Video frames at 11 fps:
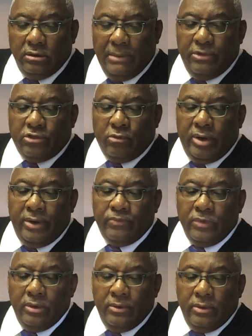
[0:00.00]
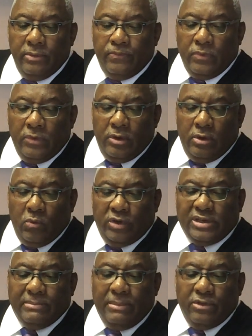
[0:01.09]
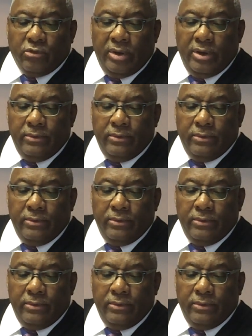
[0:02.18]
Number 3. We'll skip number